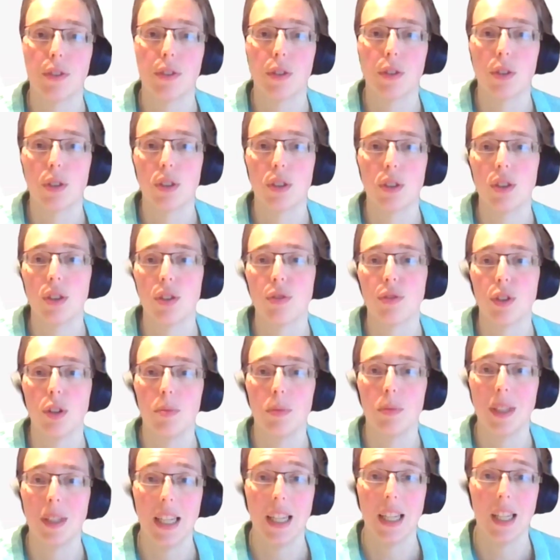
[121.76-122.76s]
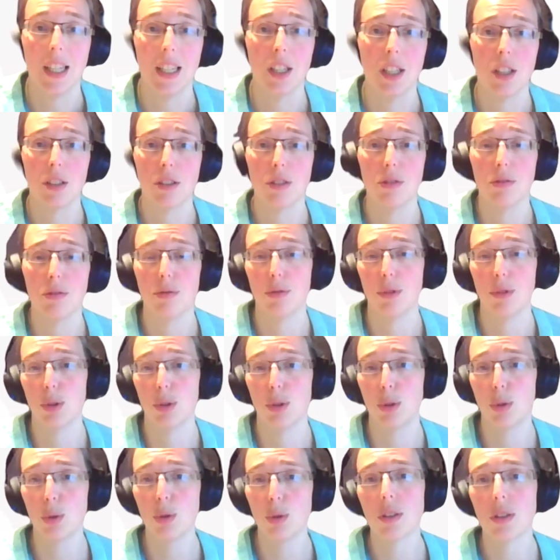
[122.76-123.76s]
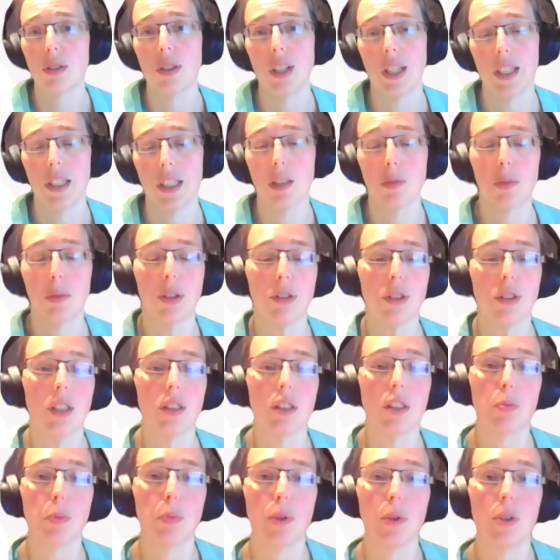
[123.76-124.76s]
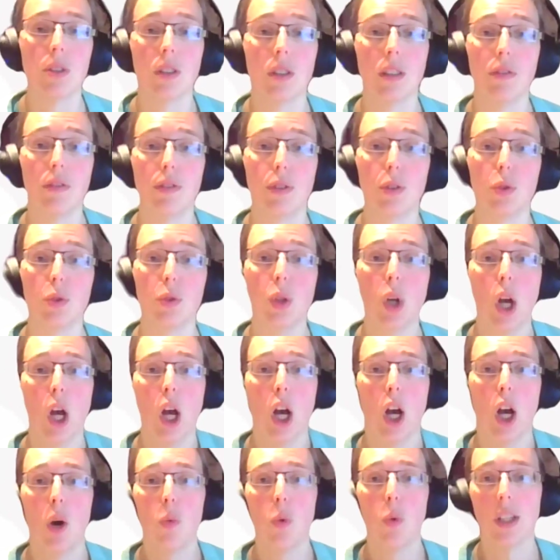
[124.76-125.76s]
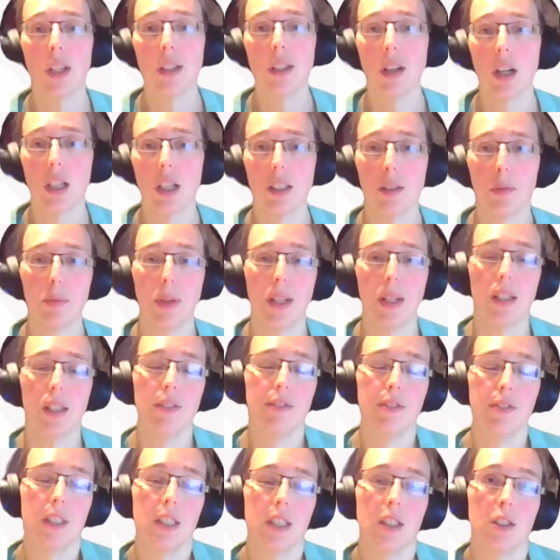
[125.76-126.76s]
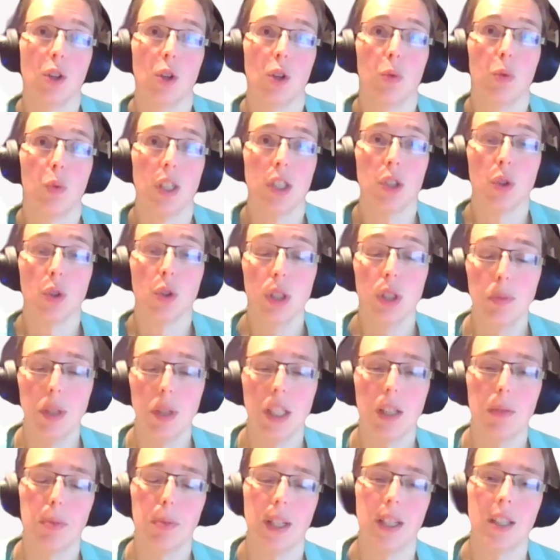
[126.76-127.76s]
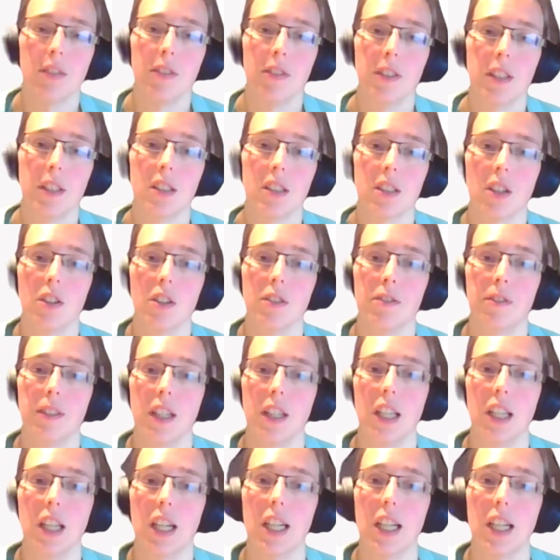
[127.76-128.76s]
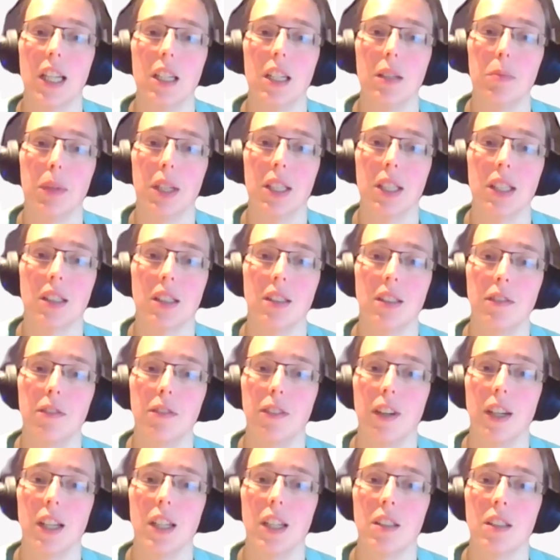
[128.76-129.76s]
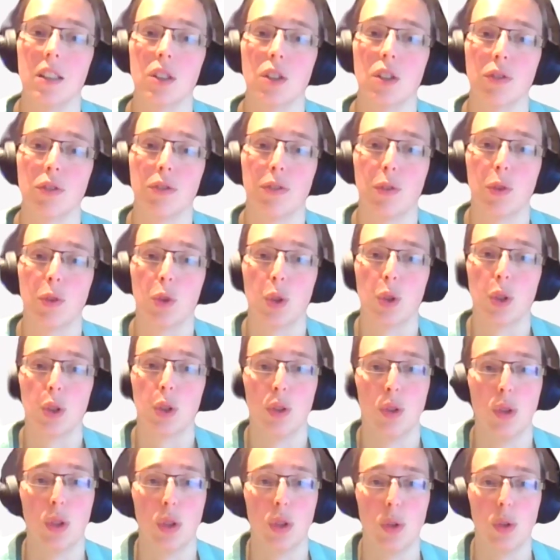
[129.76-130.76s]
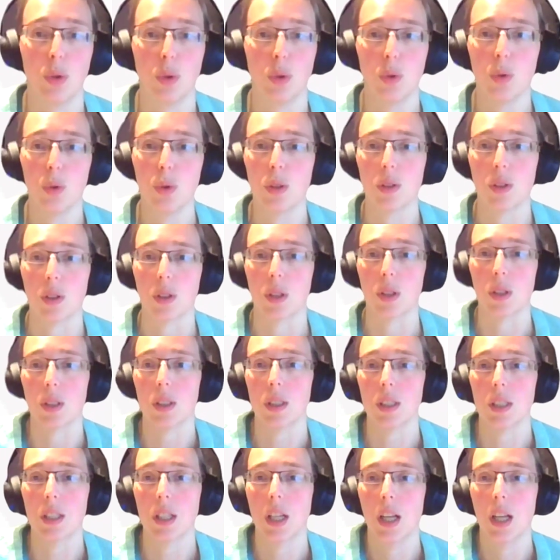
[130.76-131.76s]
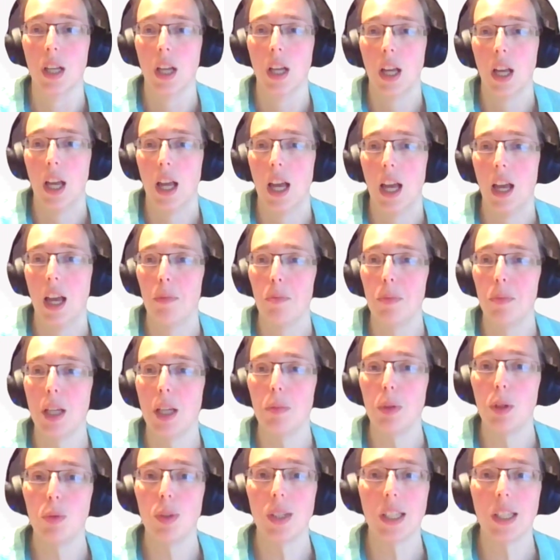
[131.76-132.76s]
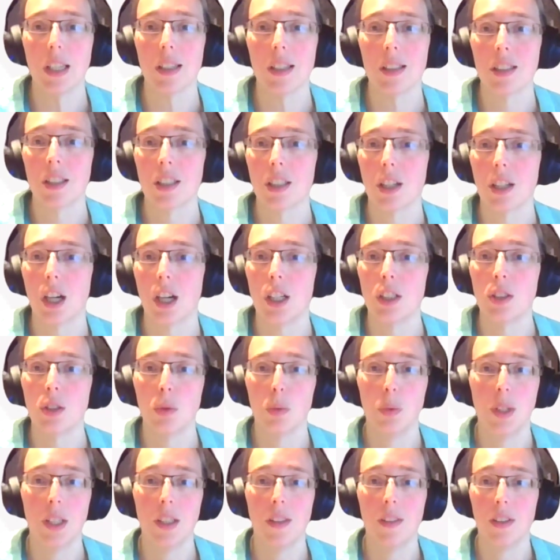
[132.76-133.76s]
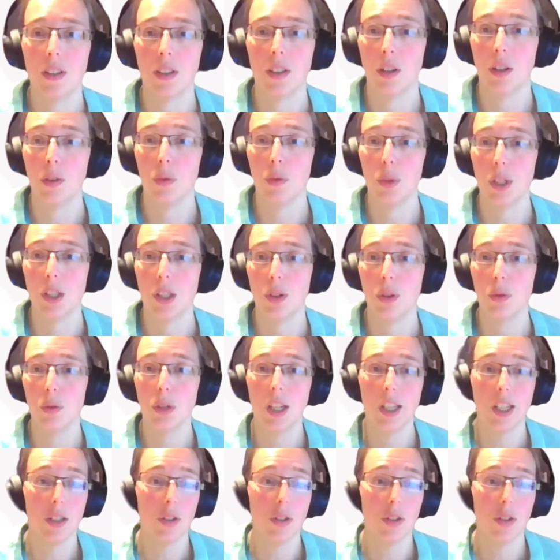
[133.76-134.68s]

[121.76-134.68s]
first from a user experience point of view. What are the benefits, or what could be the benefits of AI in medical devices for the users? And maybe we can start with you,